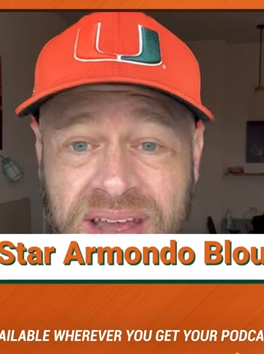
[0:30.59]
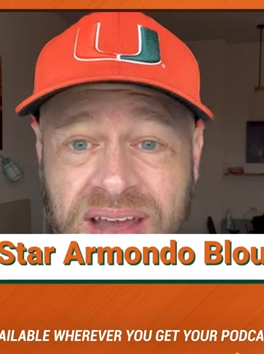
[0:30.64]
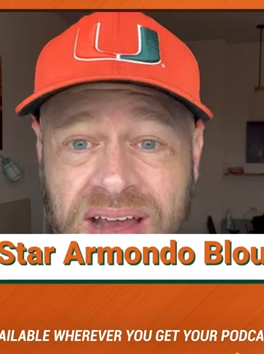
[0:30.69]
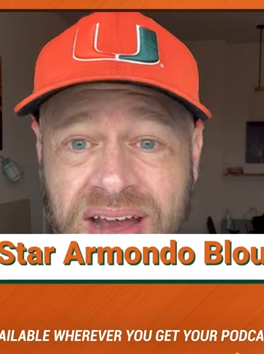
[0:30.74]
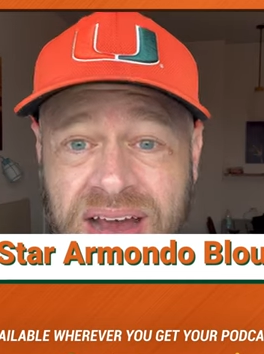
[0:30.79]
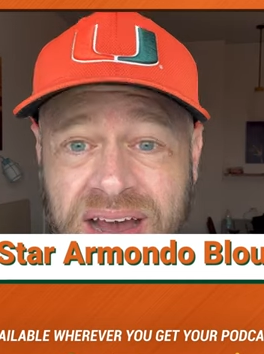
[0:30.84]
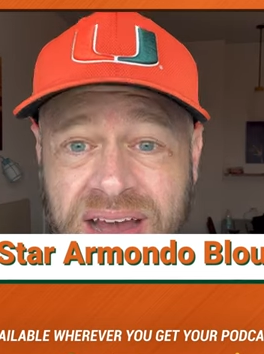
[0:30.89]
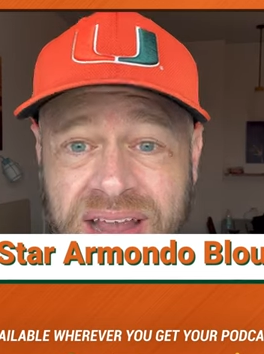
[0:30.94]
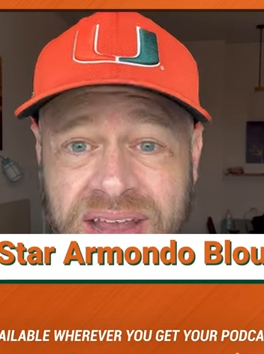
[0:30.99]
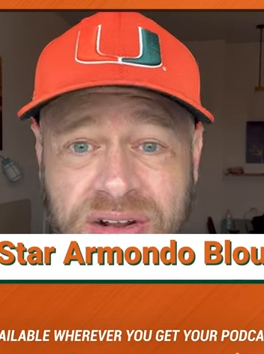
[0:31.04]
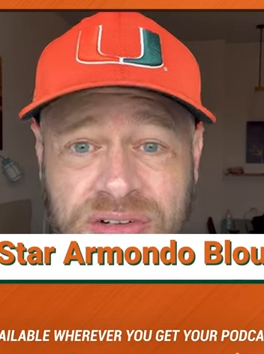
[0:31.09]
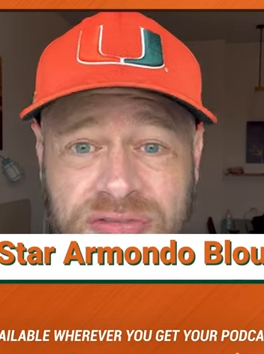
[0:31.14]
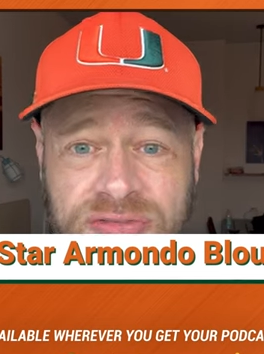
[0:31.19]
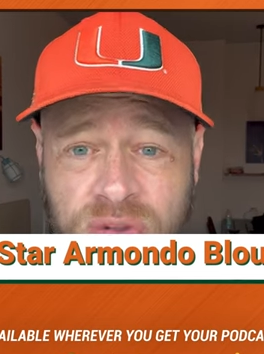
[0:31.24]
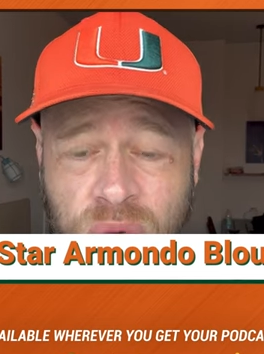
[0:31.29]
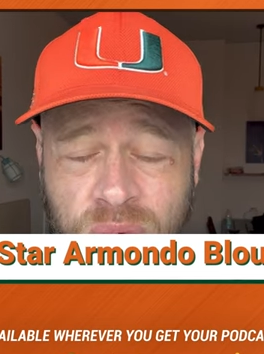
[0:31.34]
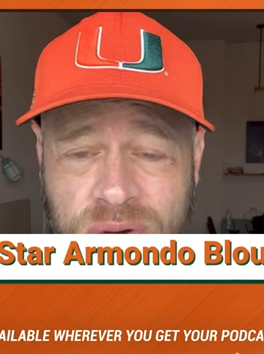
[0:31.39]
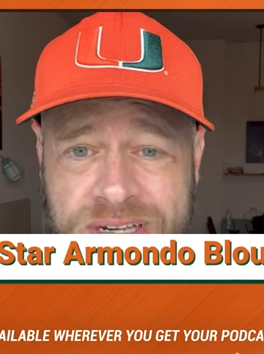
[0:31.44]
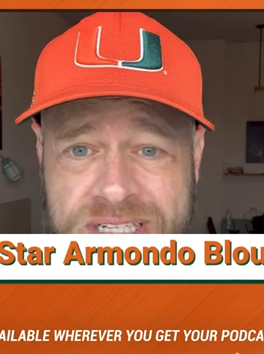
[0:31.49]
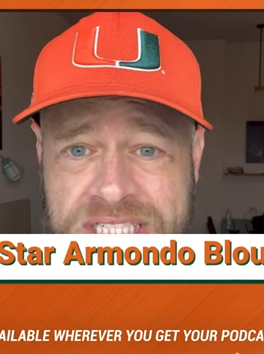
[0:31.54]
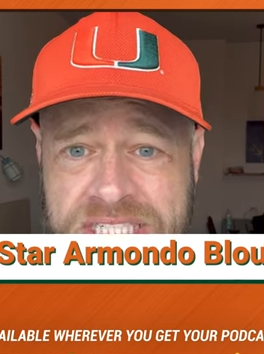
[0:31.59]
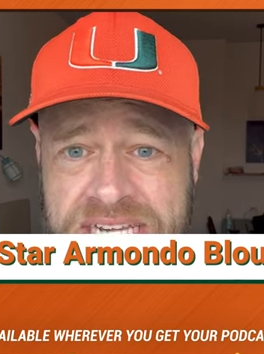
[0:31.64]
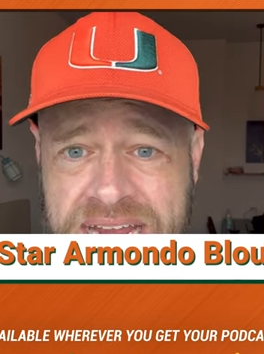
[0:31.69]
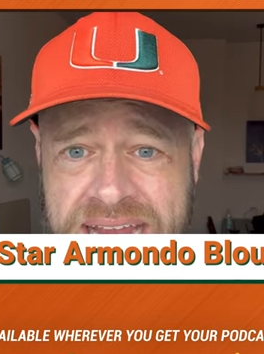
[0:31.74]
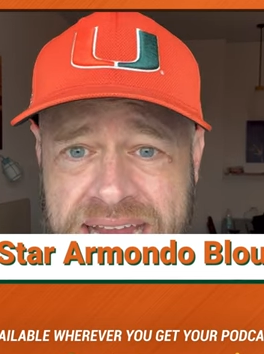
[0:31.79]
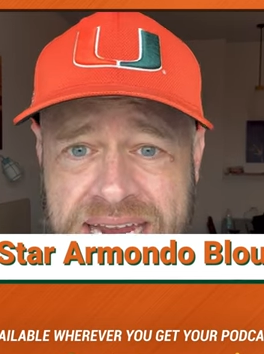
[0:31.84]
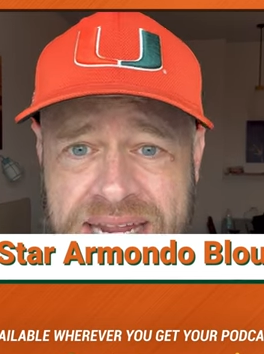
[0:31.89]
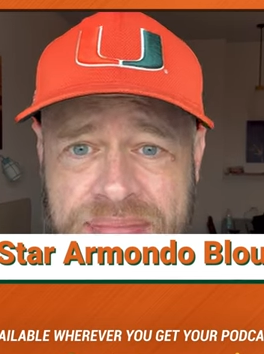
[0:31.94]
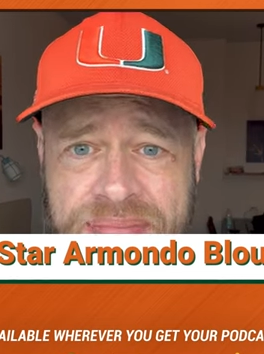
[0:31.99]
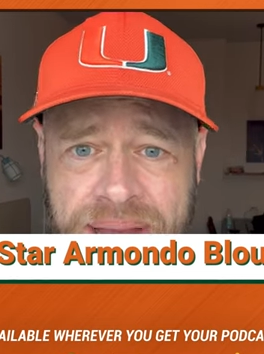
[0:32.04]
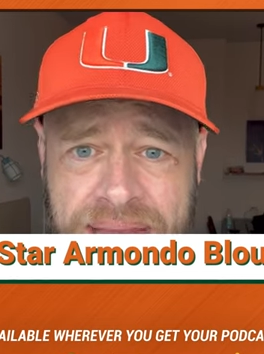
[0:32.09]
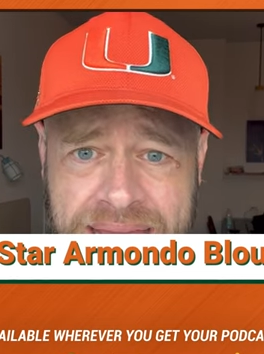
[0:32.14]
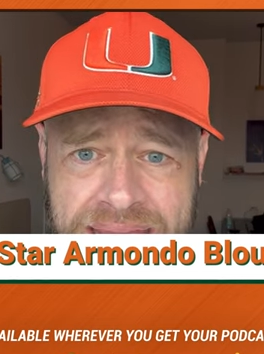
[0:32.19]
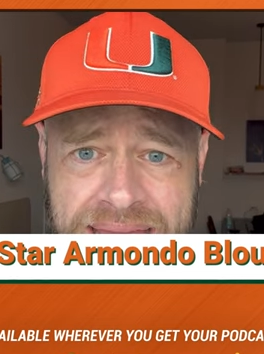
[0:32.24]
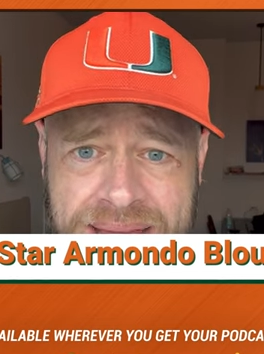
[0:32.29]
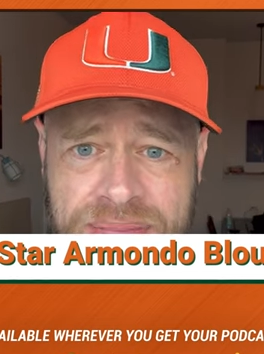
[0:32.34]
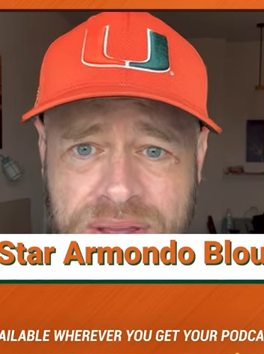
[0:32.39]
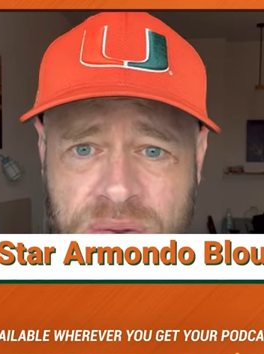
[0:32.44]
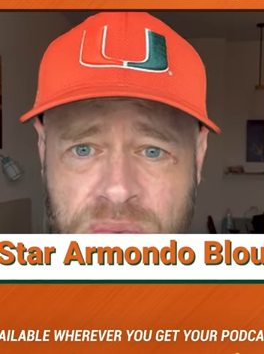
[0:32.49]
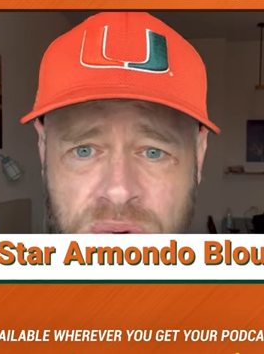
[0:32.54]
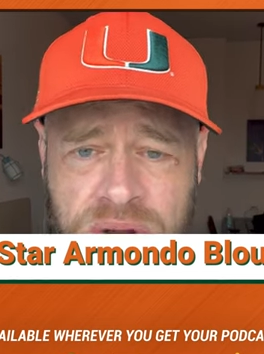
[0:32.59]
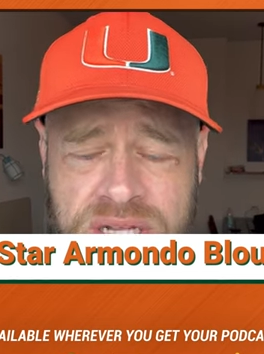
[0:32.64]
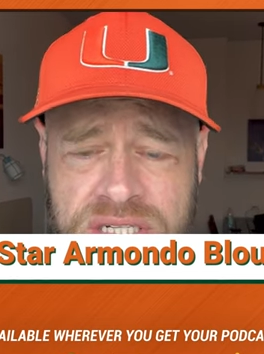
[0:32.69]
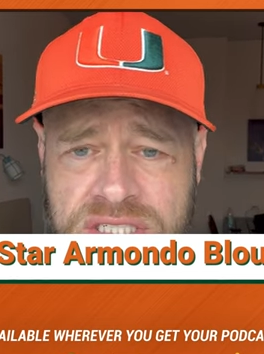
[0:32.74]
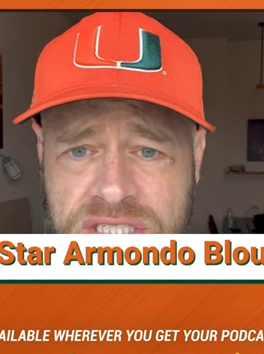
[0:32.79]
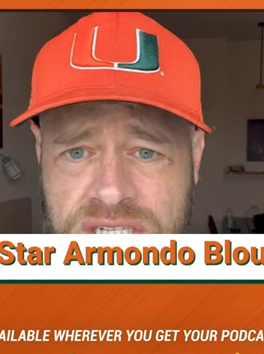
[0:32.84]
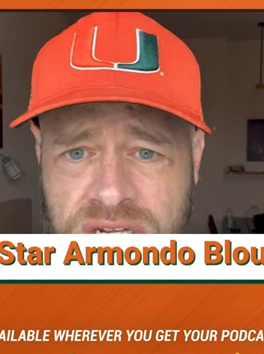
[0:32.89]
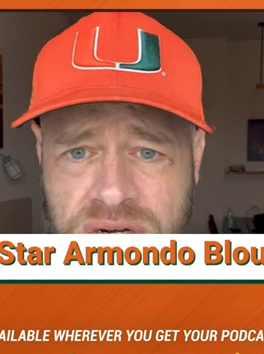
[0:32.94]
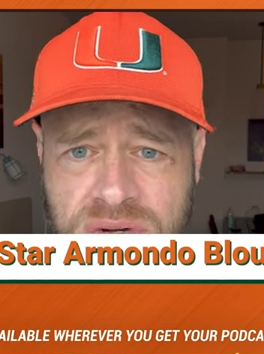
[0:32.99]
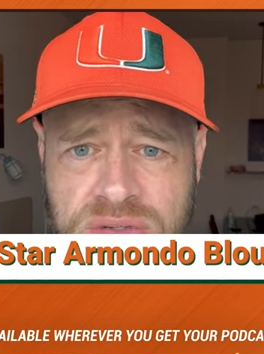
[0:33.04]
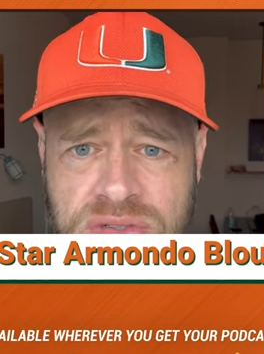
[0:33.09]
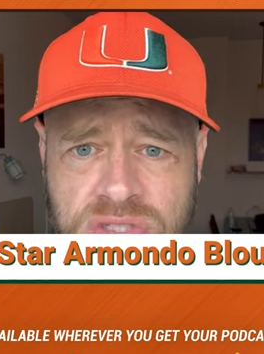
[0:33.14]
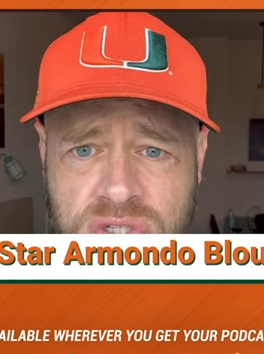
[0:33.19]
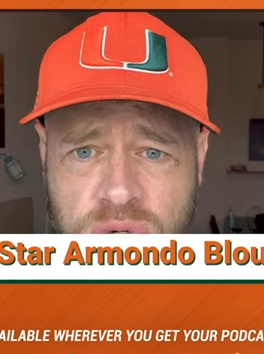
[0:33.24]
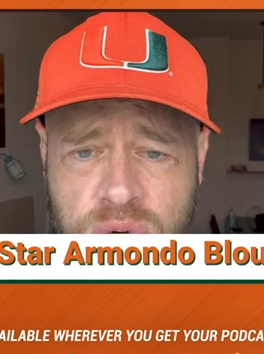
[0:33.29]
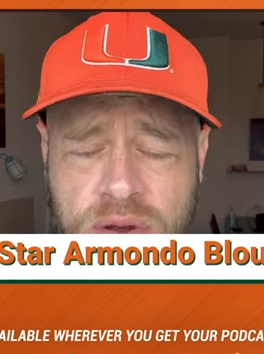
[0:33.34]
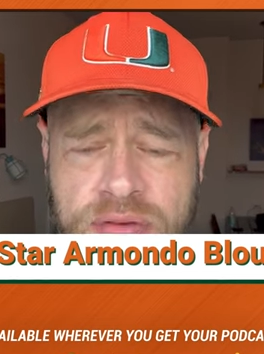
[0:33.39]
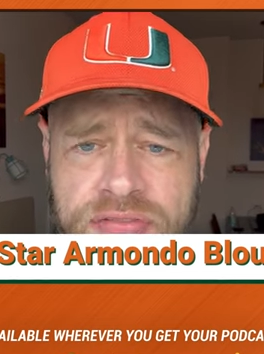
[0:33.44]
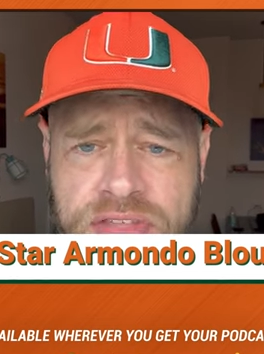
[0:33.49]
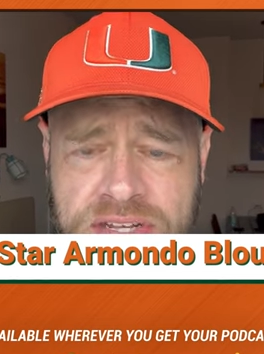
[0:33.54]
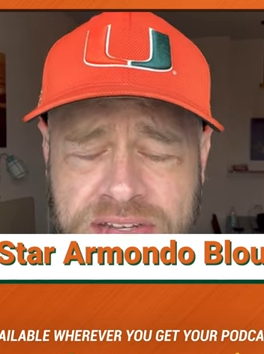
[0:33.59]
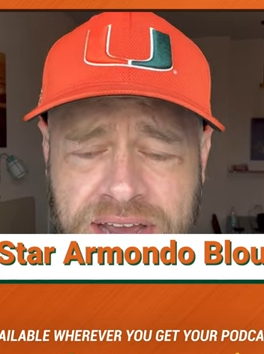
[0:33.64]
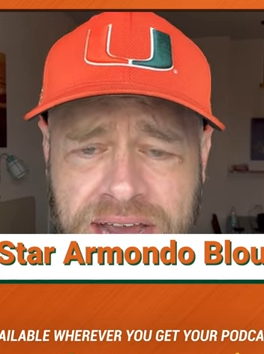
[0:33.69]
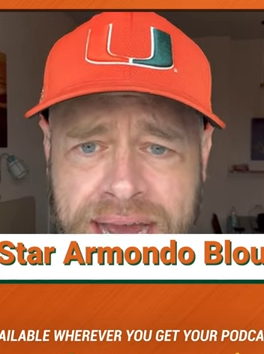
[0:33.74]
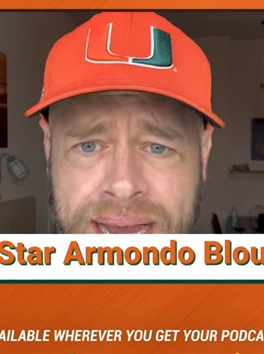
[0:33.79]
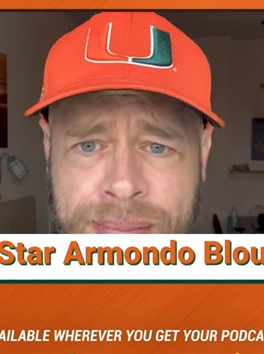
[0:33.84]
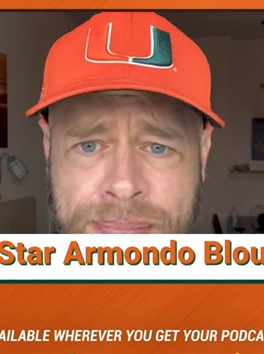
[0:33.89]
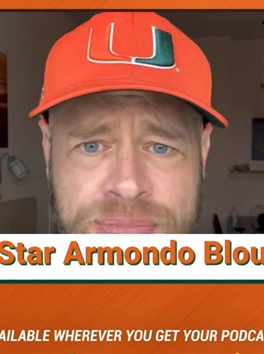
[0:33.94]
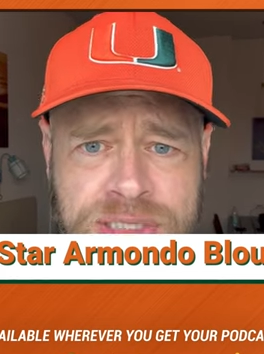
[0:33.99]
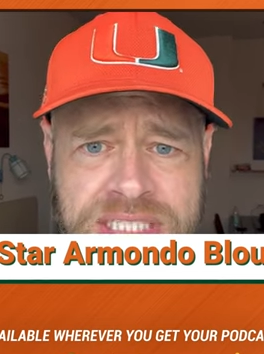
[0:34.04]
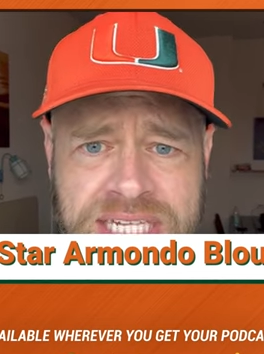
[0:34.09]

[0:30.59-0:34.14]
Florida State and Miami were considered two of the tops,